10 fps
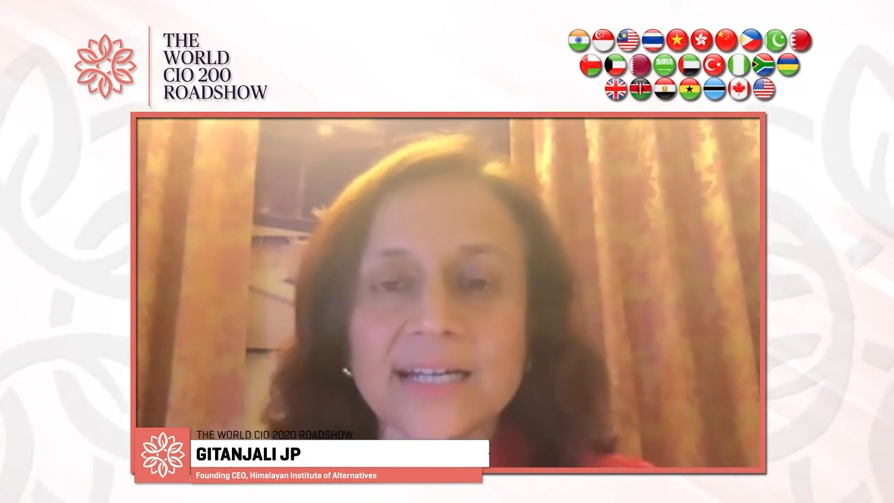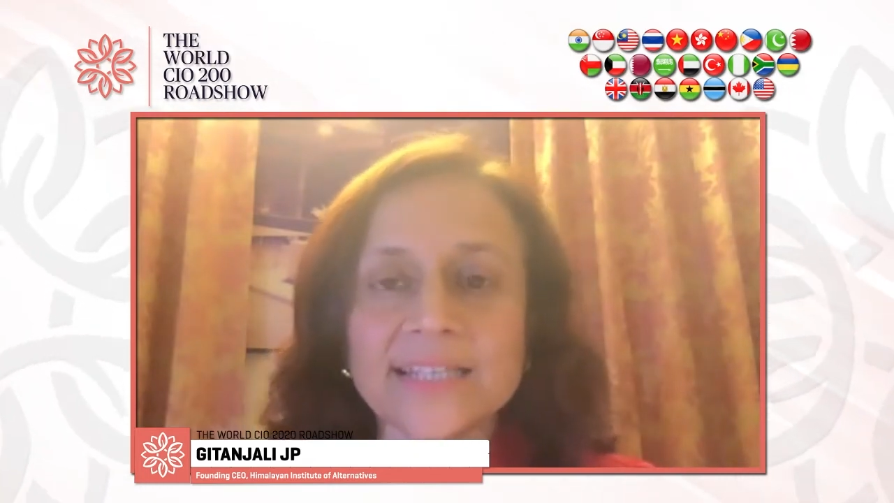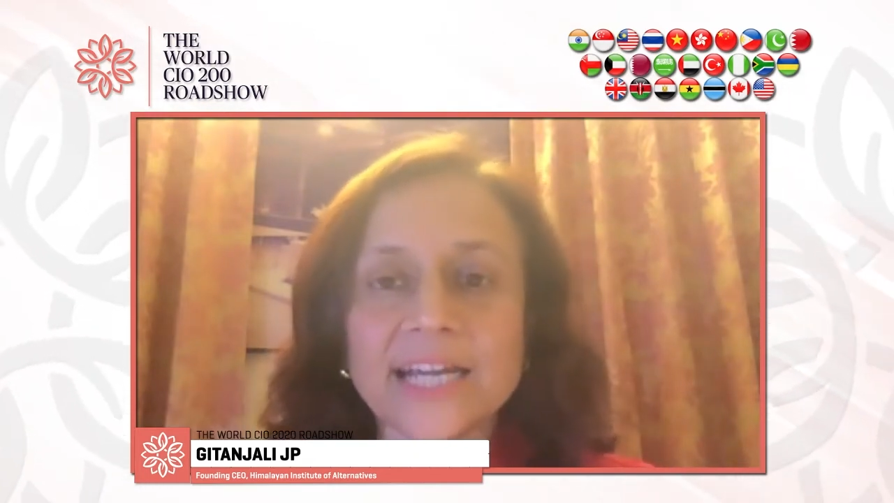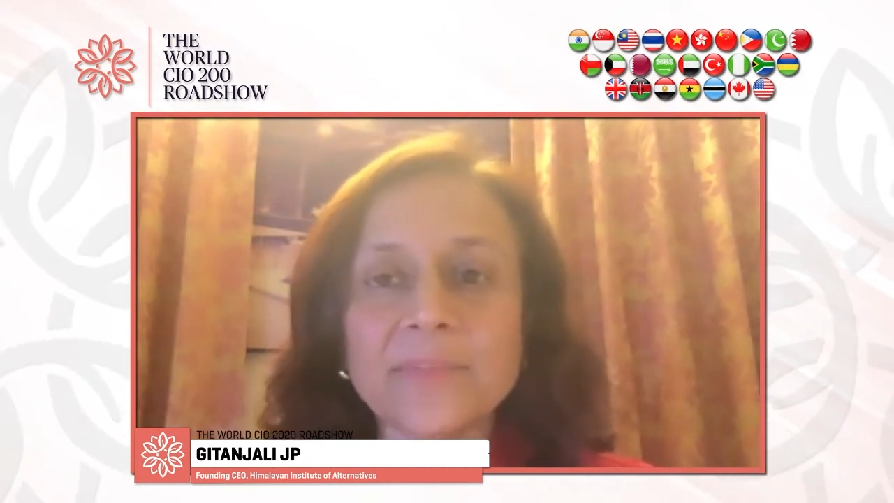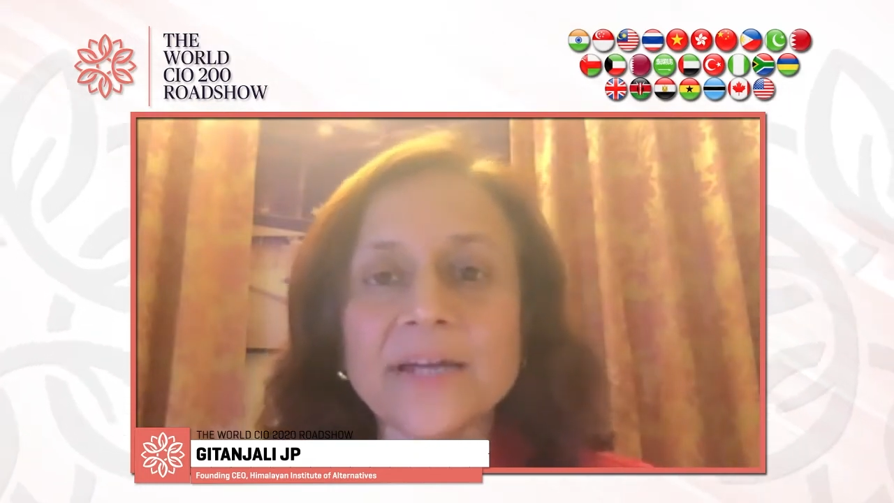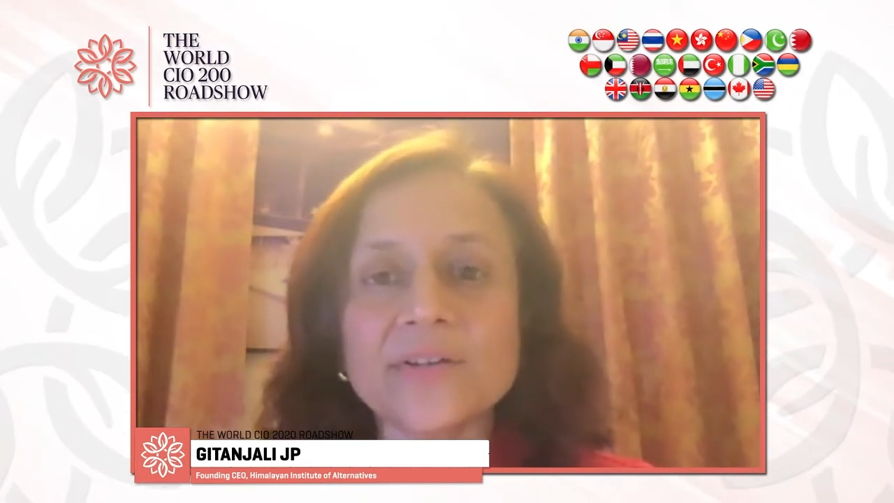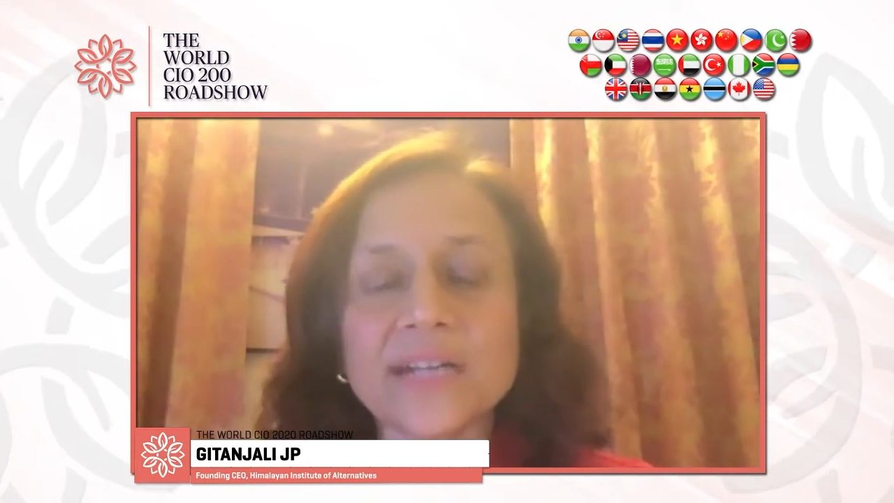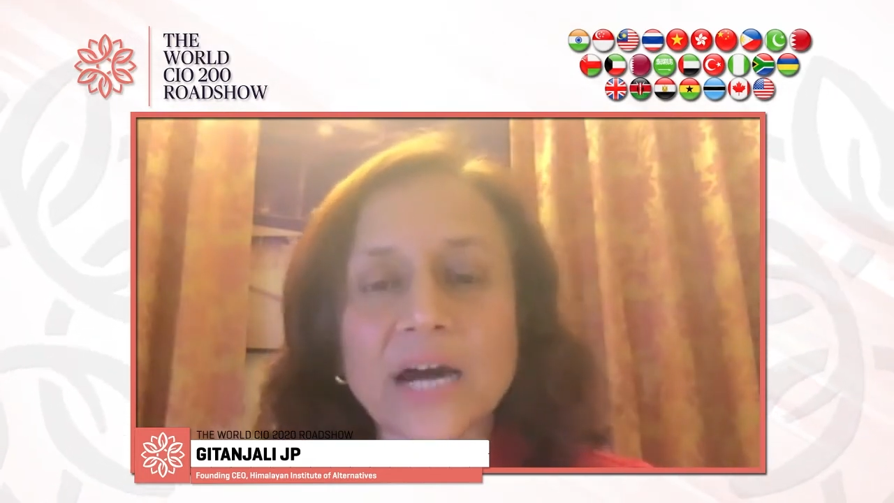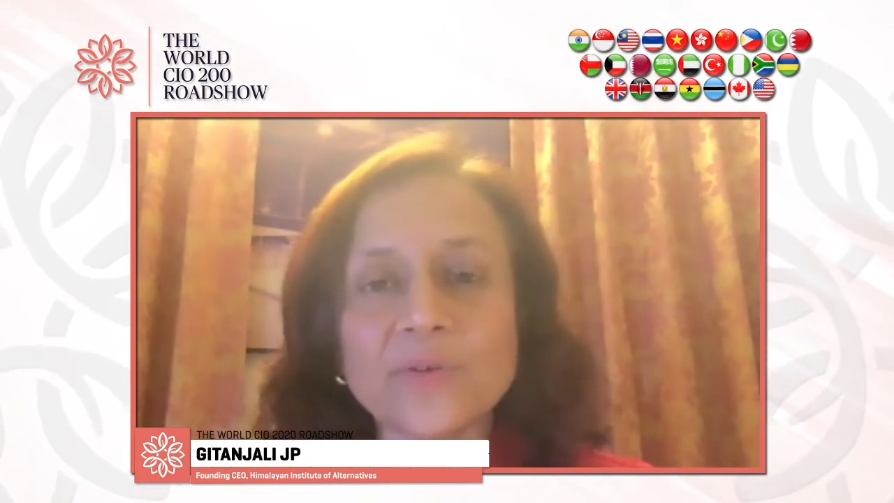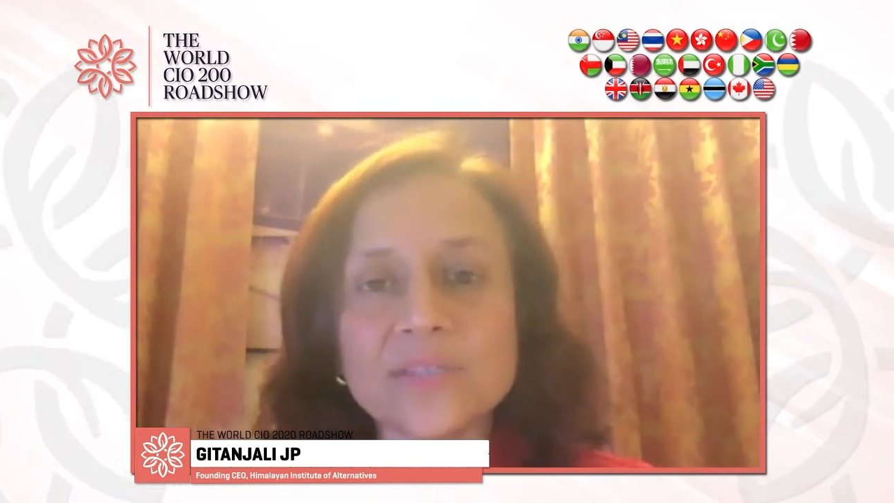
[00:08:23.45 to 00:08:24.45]
that by
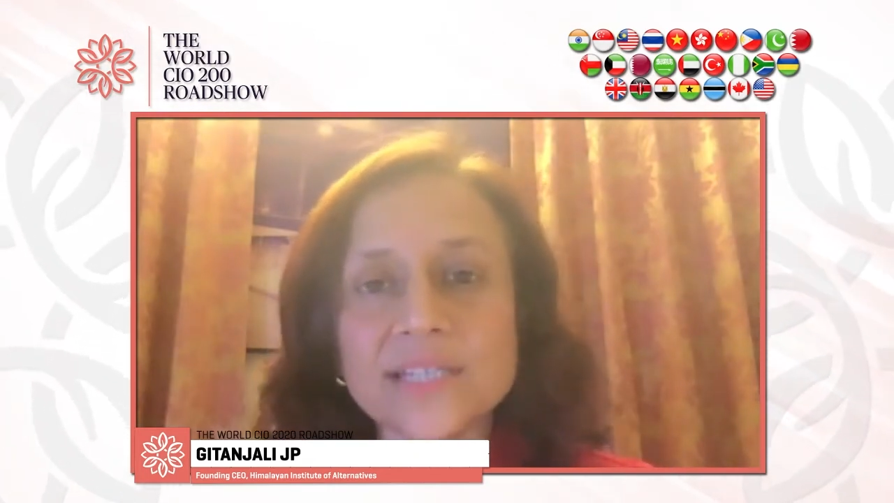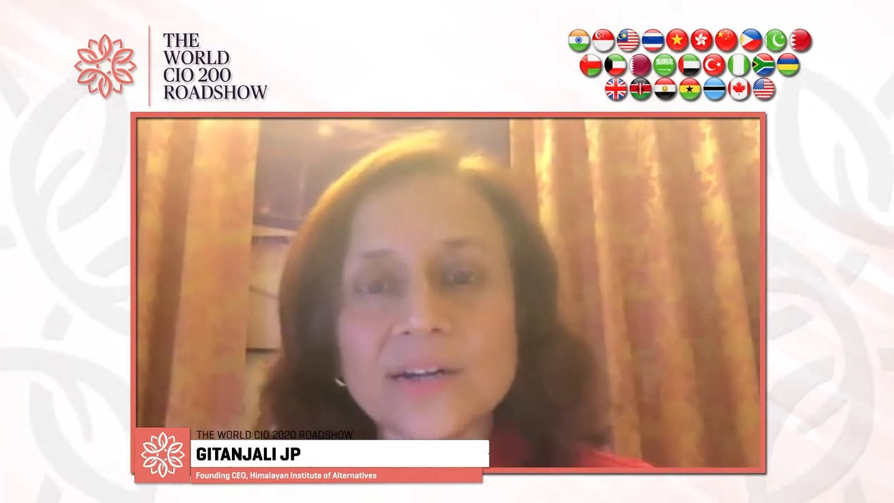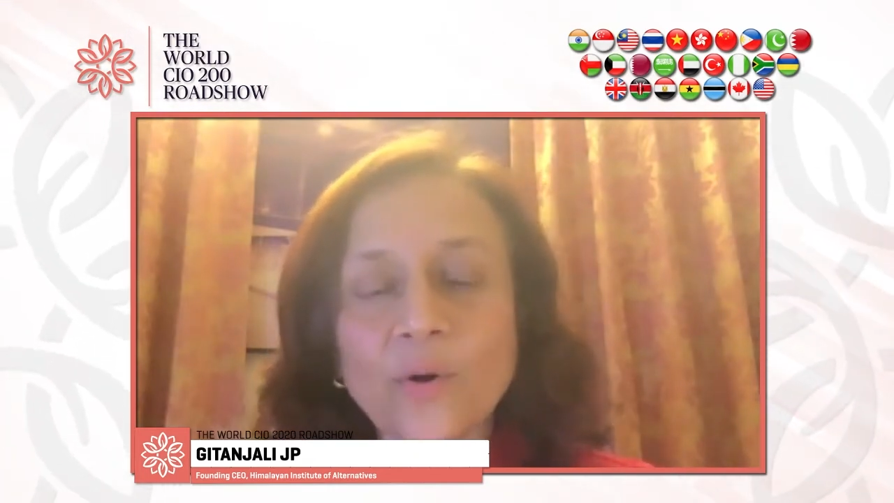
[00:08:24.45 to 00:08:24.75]
renouncing